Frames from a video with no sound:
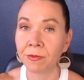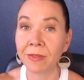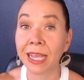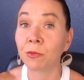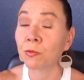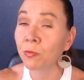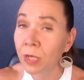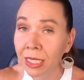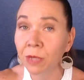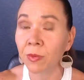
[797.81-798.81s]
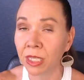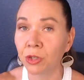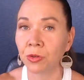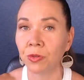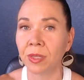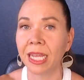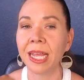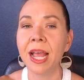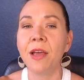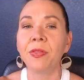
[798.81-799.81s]
Like really, really, truly.
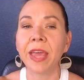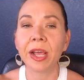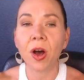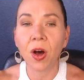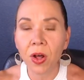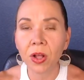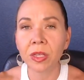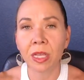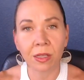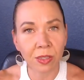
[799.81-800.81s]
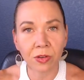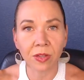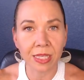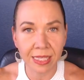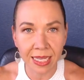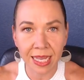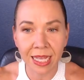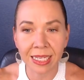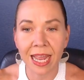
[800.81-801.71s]
They all can clearly see it,